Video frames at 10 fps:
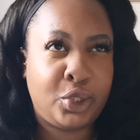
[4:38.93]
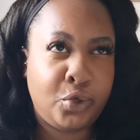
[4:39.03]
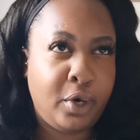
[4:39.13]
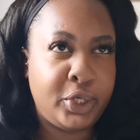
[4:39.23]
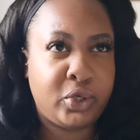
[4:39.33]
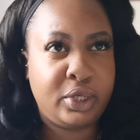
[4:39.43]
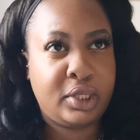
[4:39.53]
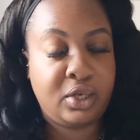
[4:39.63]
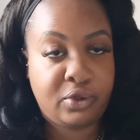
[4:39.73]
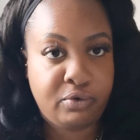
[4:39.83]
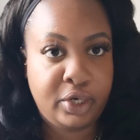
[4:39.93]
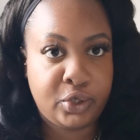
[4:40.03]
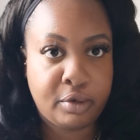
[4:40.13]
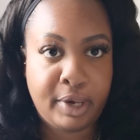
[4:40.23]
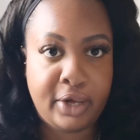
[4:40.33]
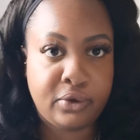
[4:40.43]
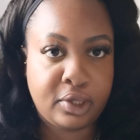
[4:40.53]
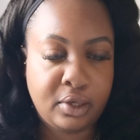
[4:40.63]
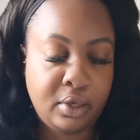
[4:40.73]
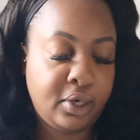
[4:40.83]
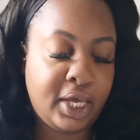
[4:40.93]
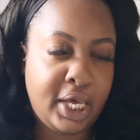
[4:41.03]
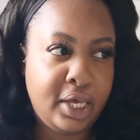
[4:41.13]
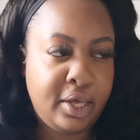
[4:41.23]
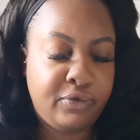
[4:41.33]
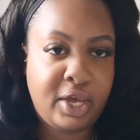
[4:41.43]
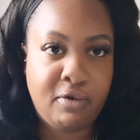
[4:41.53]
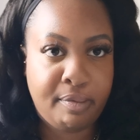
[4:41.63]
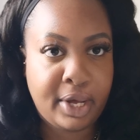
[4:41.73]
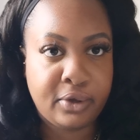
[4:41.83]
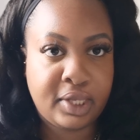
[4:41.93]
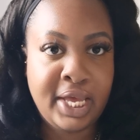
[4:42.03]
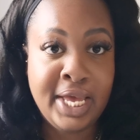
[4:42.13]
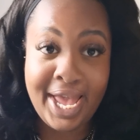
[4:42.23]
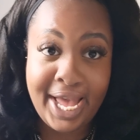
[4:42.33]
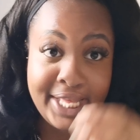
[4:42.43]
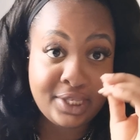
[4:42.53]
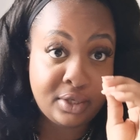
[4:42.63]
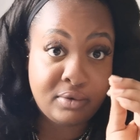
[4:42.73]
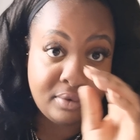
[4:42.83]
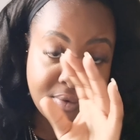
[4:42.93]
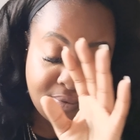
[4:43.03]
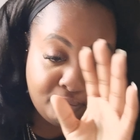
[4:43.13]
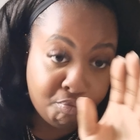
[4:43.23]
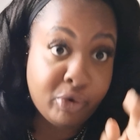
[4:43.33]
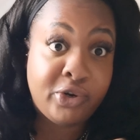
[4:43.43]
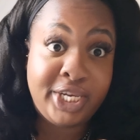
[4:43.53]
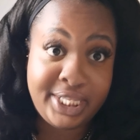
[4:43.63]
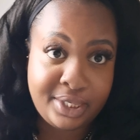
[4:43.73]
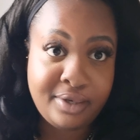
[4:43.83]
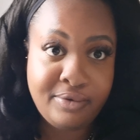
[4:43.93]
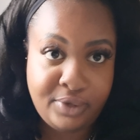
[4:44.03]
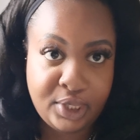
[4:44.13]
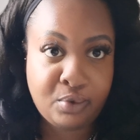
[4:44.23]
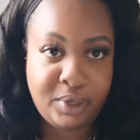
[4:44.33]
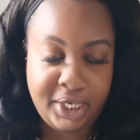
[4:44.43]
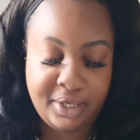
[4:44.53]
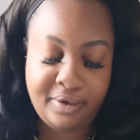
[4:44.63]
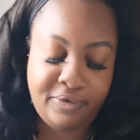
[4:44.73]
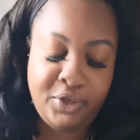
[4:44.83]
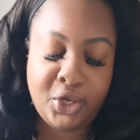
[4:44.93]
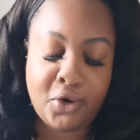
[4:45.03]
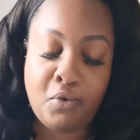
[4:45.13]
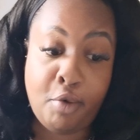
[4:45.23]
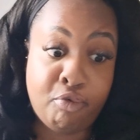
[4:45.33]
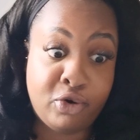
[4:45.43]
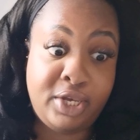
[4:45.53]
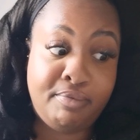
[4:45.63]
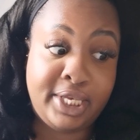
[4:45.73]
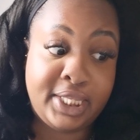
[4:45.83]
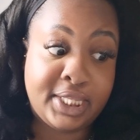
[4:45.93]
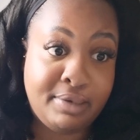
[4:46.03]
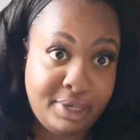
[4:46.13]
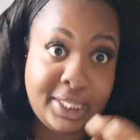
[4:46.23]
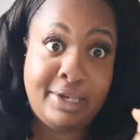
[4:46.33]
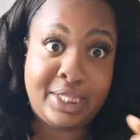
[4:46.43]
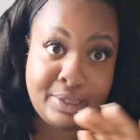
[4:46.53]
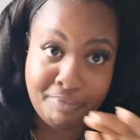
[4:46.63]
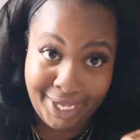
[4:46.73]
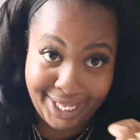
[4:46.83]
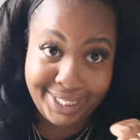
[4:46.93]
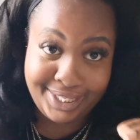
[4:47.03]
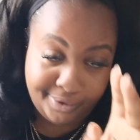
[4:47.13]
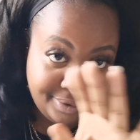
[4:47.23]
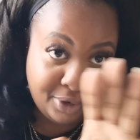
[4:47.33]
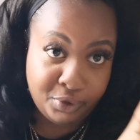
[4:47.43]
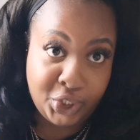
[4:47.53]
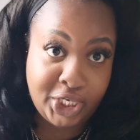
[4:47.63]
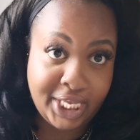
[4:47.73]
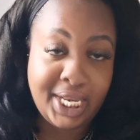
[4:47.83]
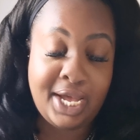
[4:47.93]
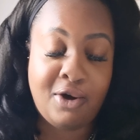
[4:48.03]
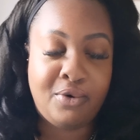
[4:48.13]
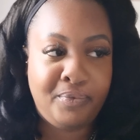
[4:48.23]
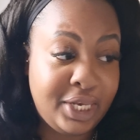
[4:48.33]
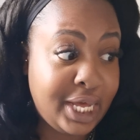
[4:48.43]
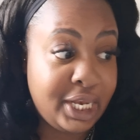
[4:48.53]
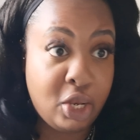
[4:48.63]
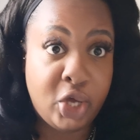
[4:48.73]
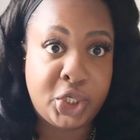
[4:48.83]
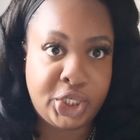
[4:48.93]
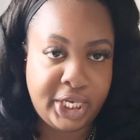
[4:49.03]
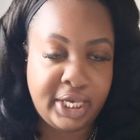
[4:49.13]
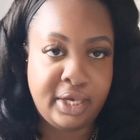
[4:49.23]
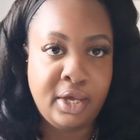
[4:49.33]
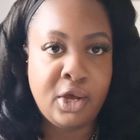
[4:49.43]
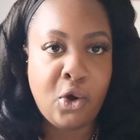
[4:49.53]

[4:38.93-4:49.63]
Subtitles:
200 to 300 pounds, okay, thereabouts. I had pre'd this wig. If you don't know what pre means, it means I was checking it out like last year